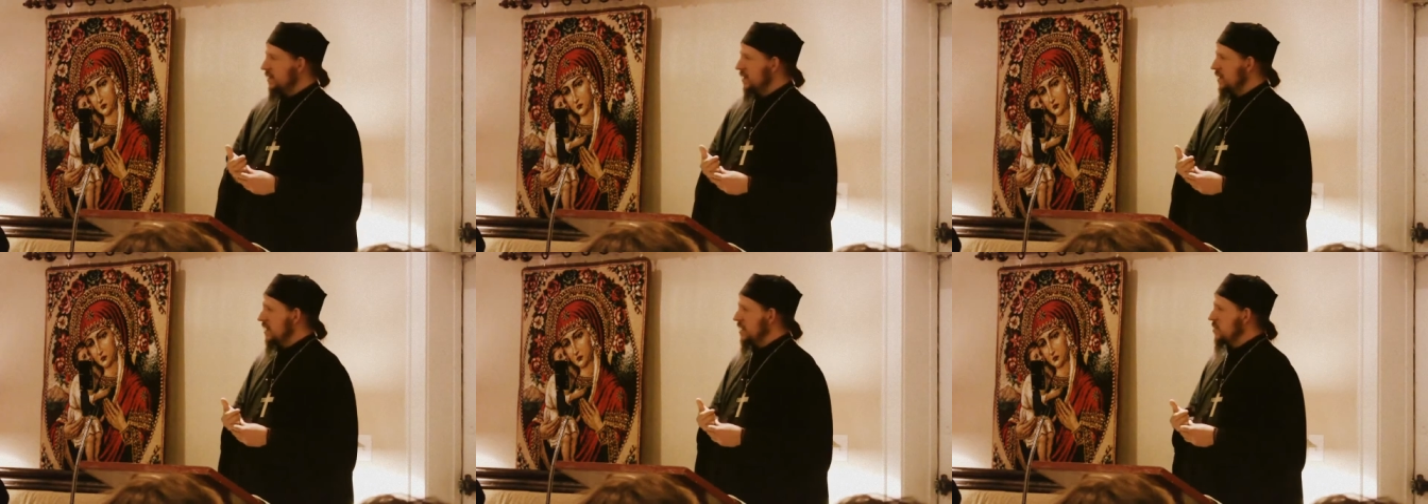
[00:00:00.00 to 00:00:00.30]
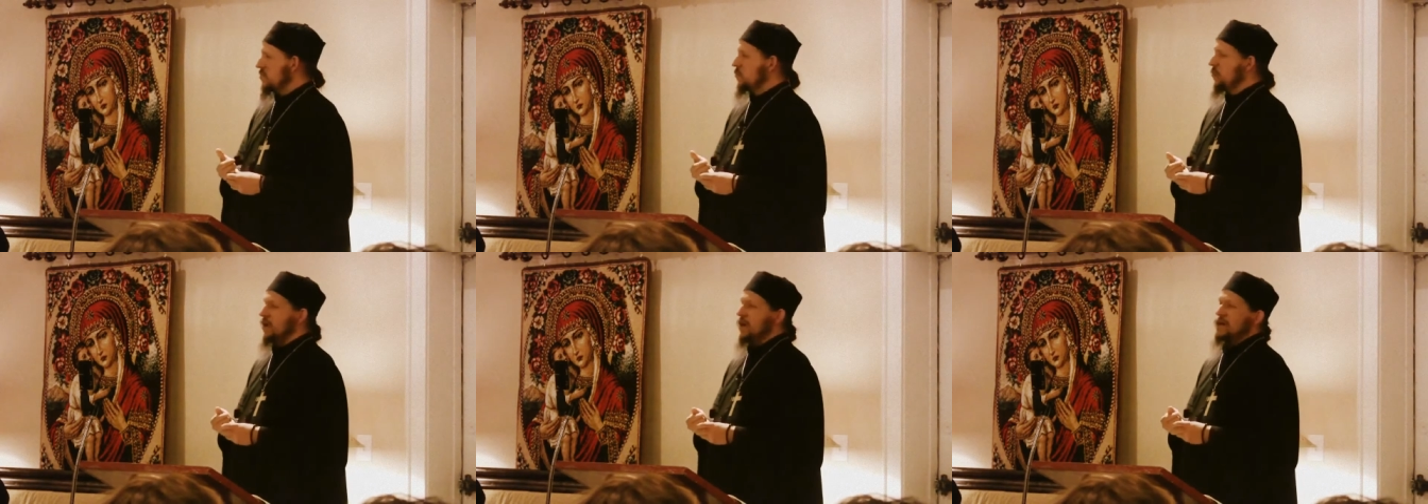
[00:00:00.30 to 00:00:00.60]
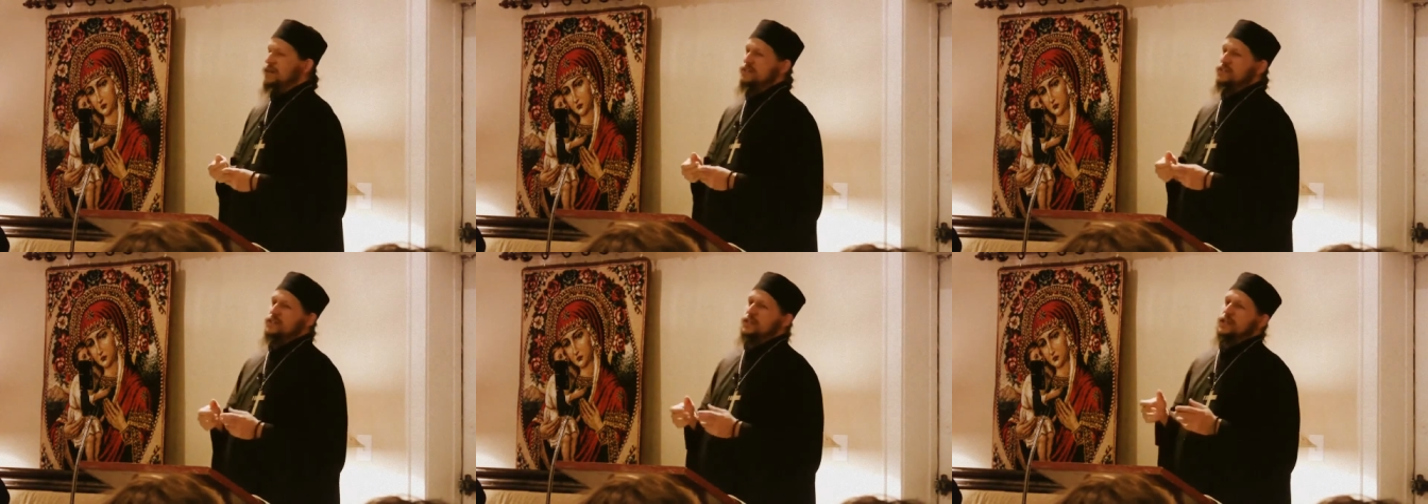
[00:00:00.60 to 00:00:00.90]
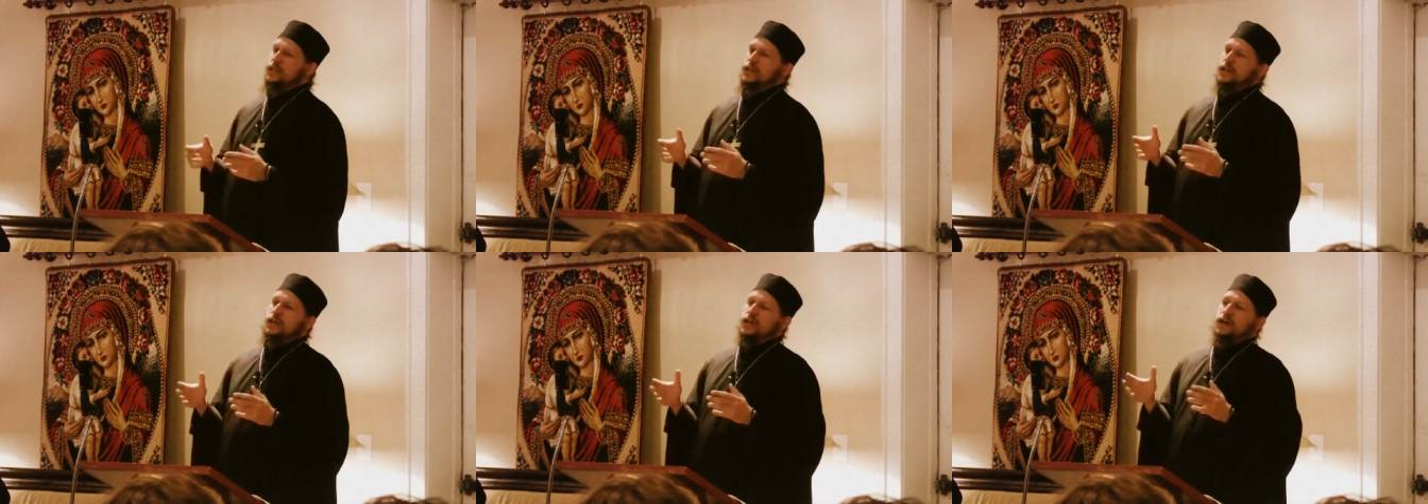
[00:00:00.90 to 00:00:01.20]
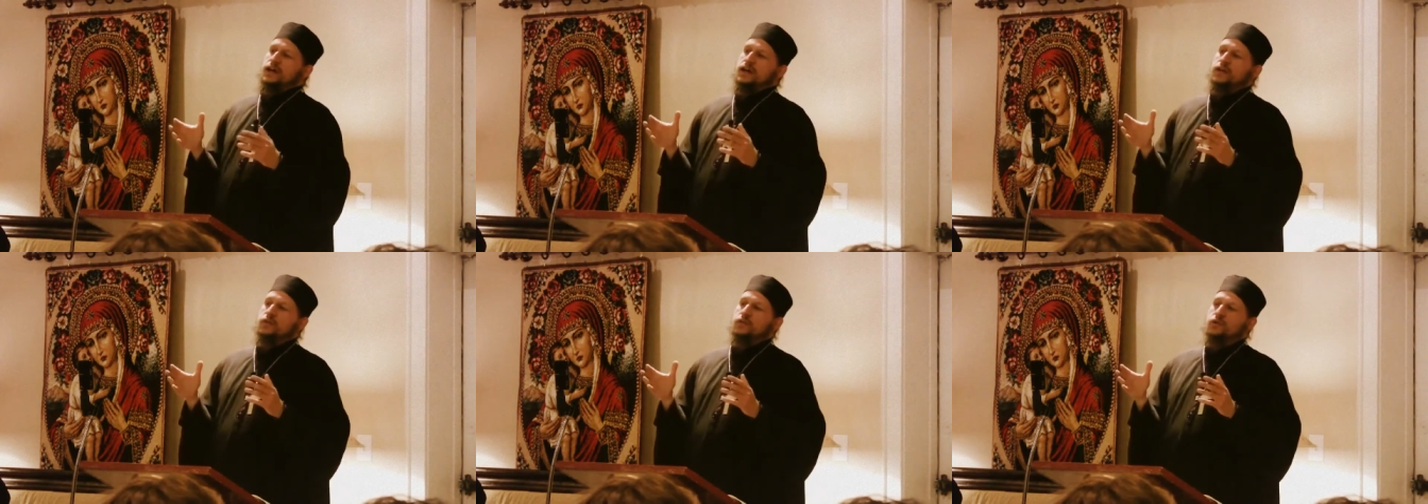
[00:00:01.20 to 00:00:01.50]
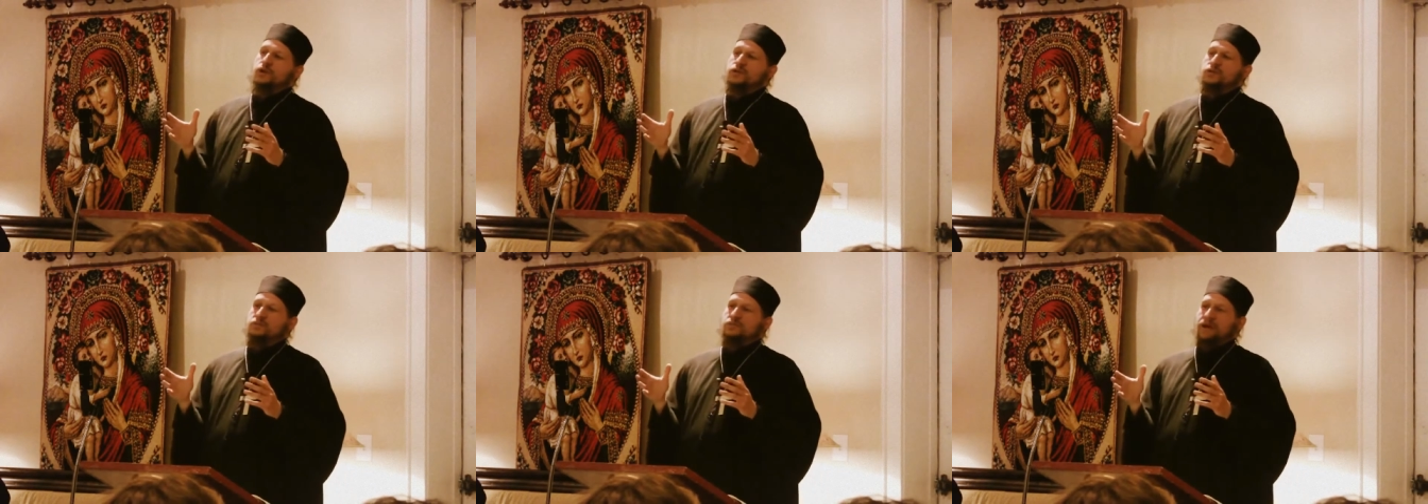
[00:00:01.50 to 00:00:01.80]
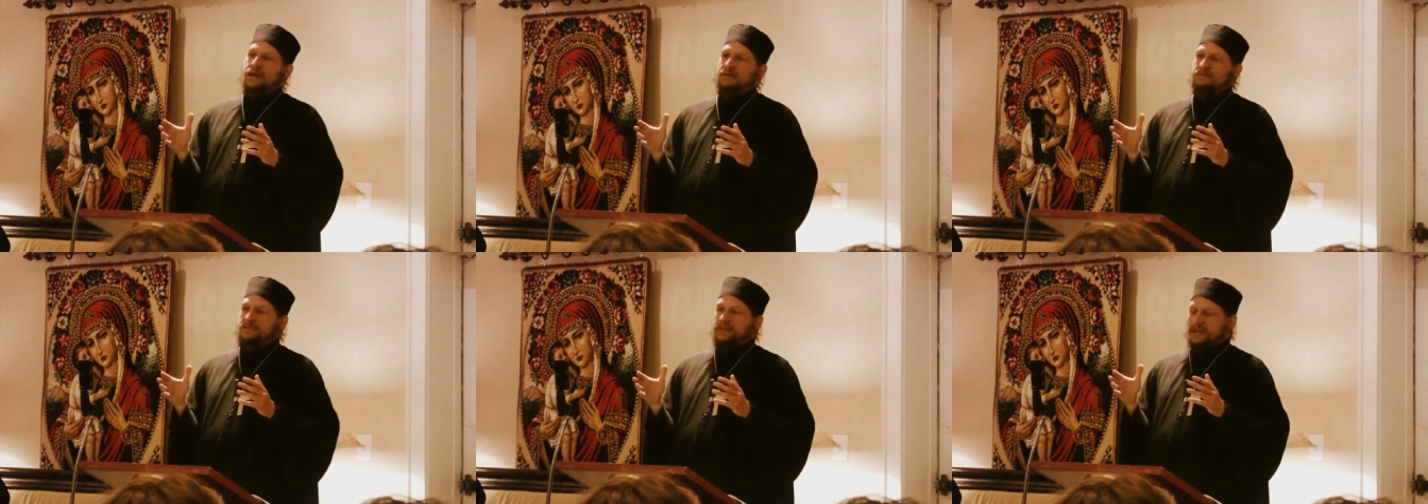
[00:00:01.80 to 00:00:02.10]
He was uh, the one who
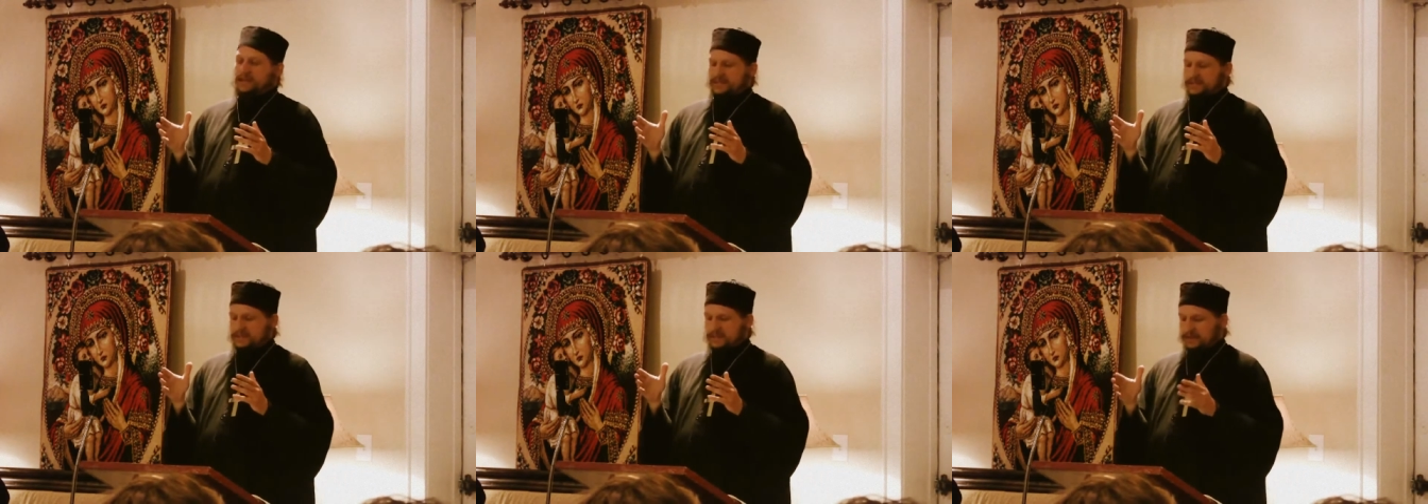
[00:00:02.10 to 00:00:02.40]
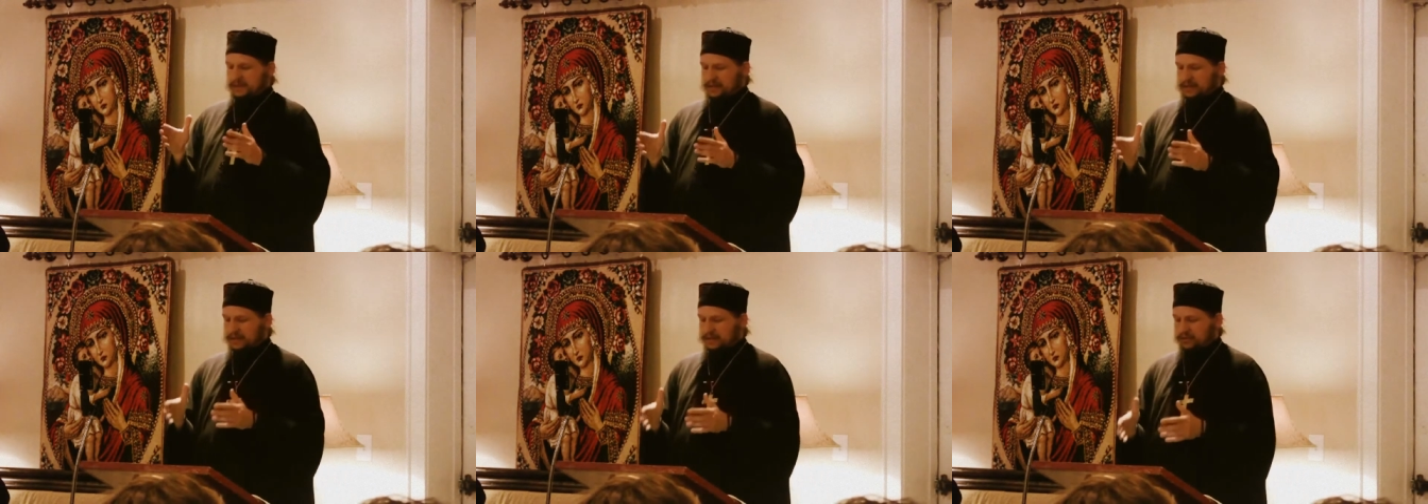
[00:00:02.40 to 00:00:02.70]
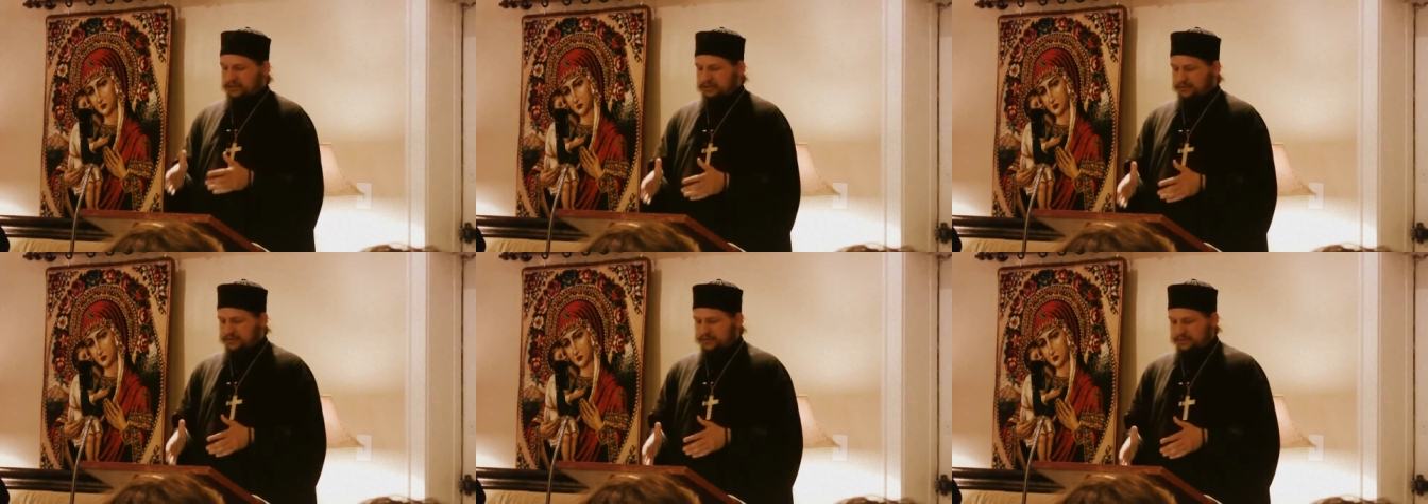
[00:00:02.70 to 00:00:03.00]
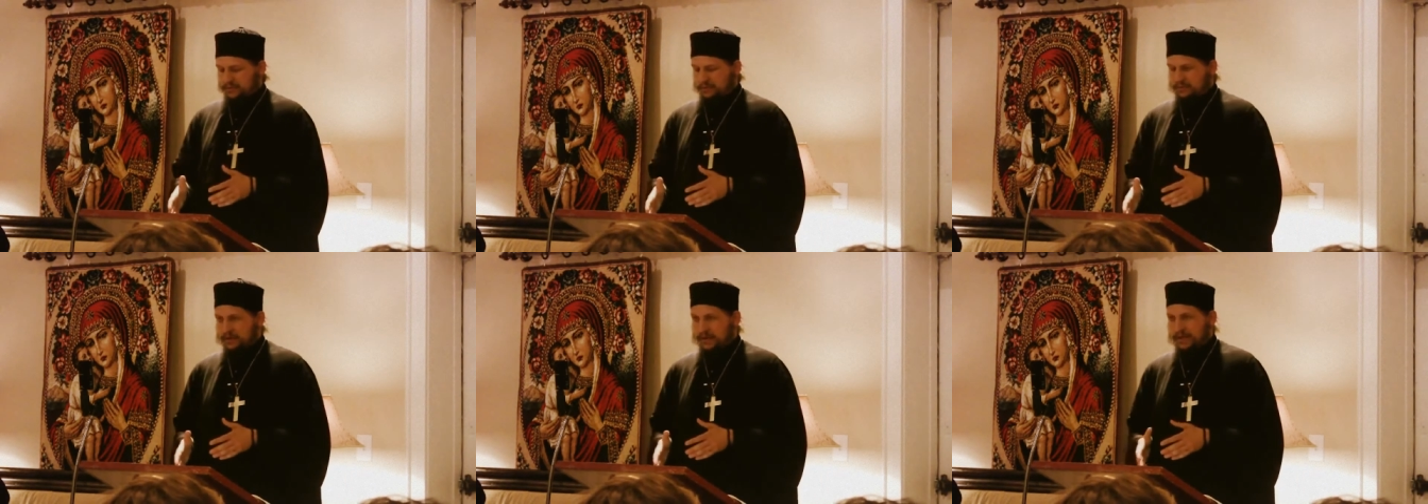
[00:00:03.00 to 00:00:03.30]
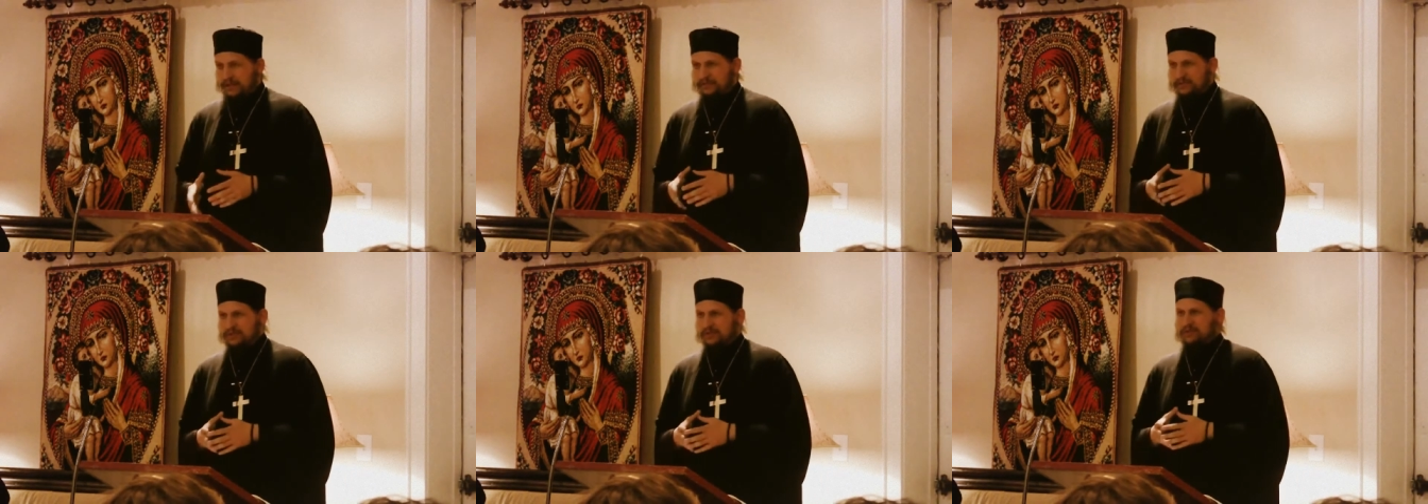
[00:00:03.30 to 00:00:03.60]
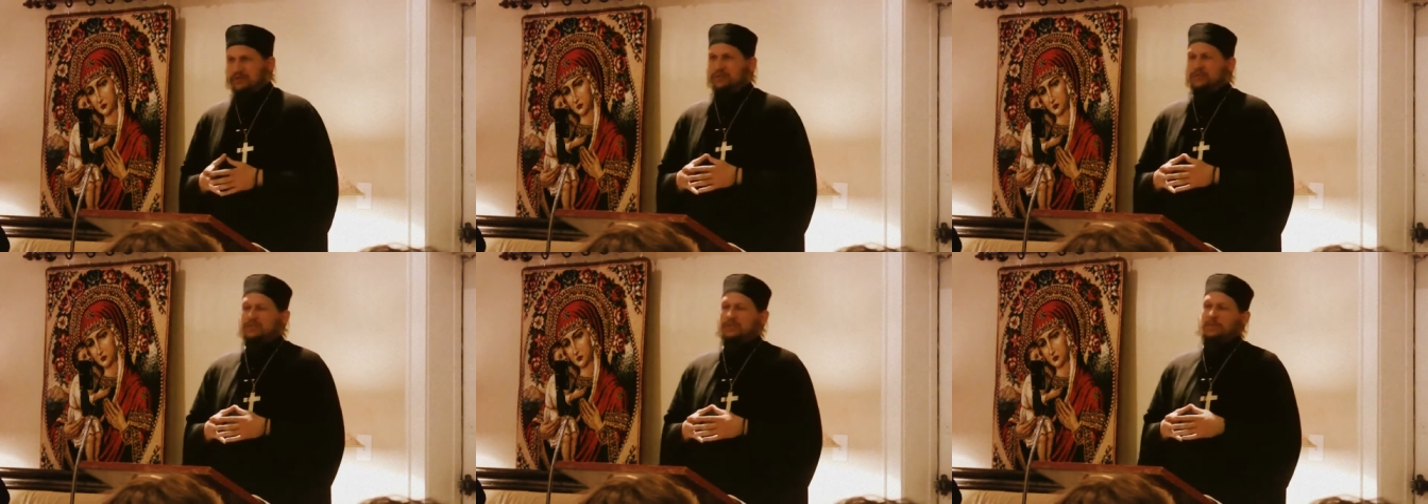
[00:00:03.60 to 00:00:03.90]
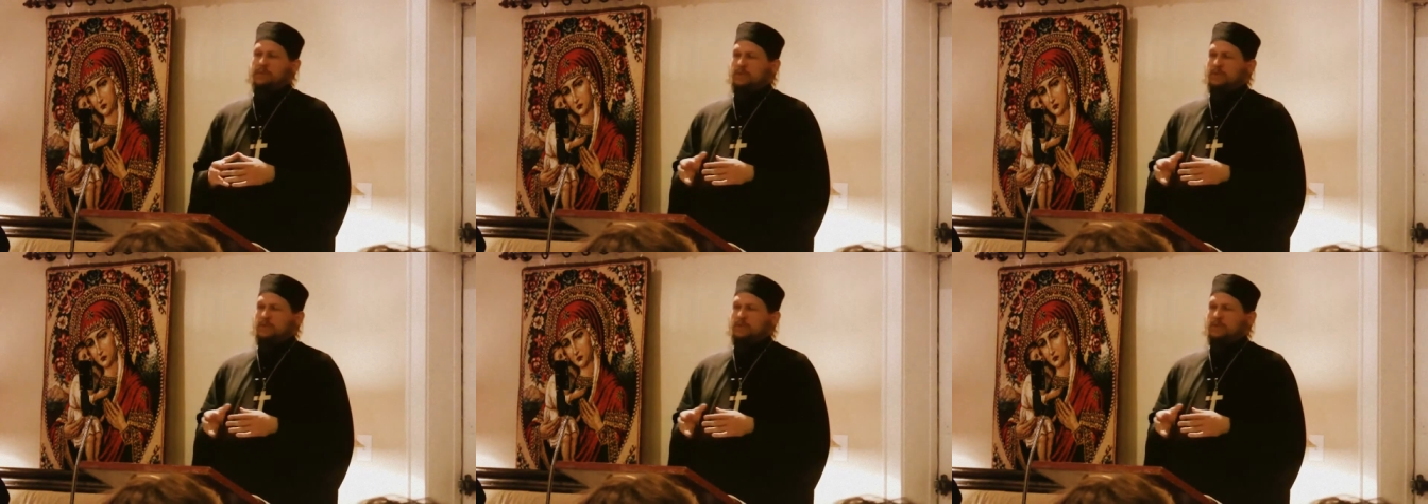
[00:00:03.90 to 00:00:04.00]
baptized Elder Paisios.